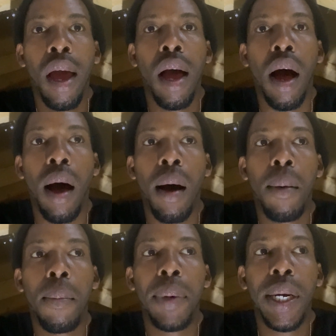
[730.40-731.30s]

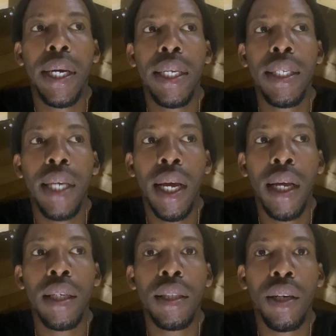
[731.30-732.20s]
But
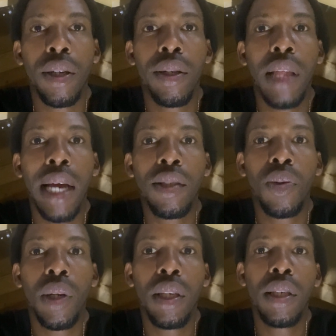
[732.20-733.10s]
yeah, so that's
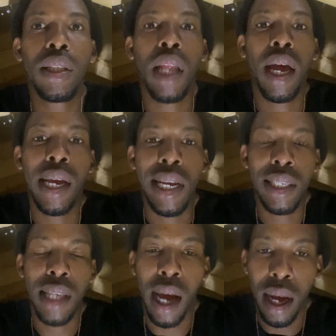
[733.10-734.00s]
what it looks like
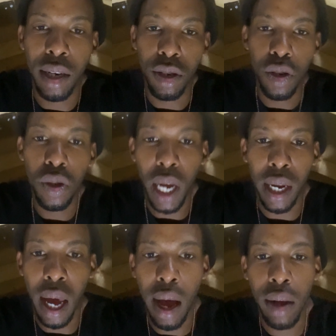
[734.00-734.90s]
inside the new
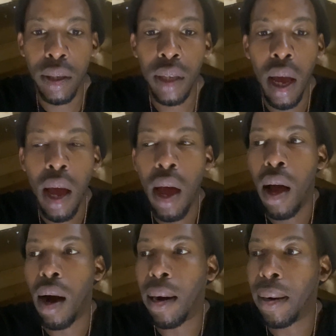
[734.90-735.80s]
tiny house.
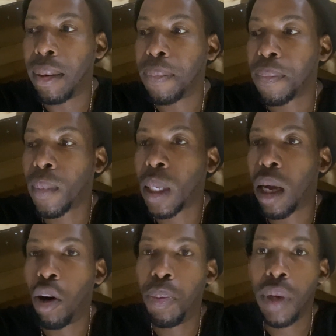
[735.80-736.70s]

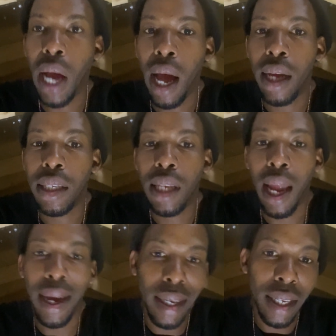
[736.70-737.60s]
Hope you guys
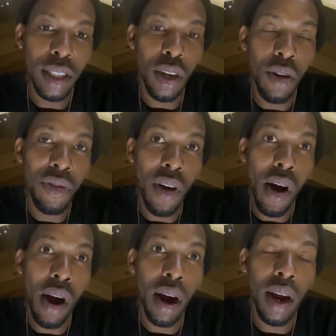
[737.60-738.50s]
like it so
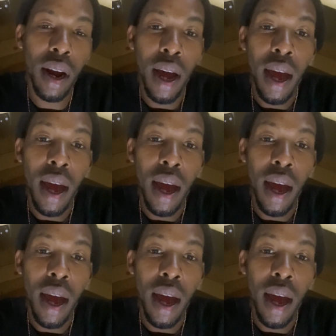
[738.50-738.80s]
far.